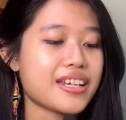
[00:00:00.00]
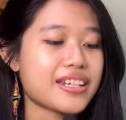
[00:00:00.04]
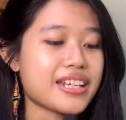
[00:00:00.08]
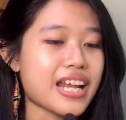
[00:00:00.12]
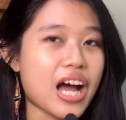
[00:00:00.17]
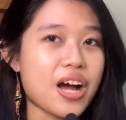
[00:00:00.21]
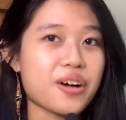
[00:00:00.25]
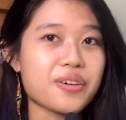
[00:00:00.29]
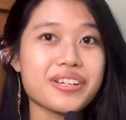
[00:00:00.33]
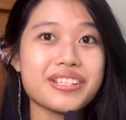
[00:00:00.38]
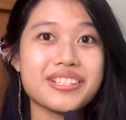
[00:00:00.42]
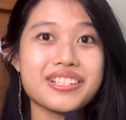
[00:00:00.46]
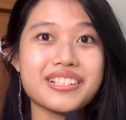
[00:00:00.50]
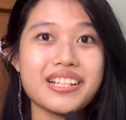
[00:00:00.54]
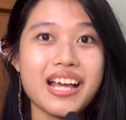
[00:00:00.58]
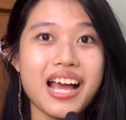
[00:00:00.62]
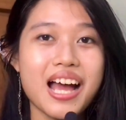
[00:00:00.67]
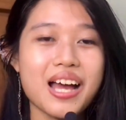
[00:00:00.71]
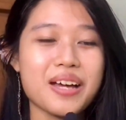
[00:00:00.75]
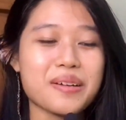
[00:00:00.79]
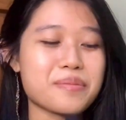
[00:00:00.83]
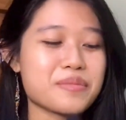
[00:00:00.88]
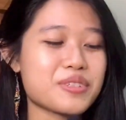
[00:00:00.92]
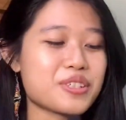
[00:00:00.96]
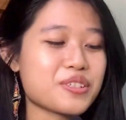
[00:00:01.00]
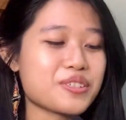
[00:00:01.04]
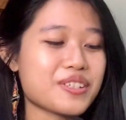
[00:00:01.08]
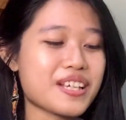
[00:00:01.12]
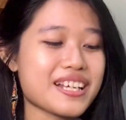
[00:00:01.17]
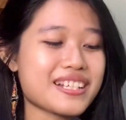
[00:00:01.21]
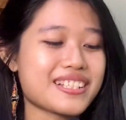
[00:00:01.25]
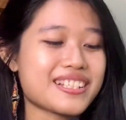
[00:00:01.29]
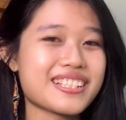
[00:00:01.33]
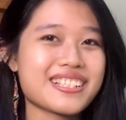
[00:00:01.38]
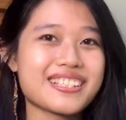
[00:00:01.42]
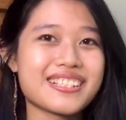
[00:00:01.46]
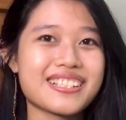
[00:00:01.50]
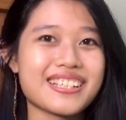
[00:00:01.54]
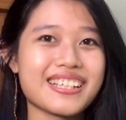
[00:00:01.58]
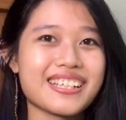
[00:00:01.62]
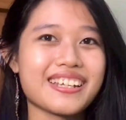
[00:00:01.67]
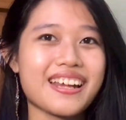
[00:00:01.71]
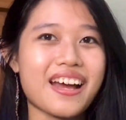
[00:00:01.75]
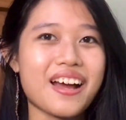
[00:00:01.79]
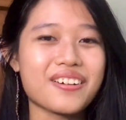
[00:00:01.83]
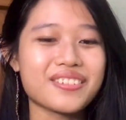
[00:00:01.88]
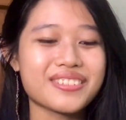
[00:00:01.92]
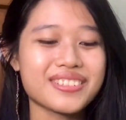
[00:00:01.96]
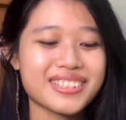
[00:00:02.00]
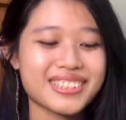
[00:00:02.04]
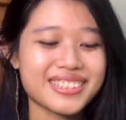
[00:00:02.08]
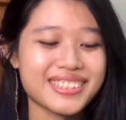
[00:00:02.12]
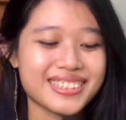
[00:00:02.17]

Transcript: Now it's time to test this thing out.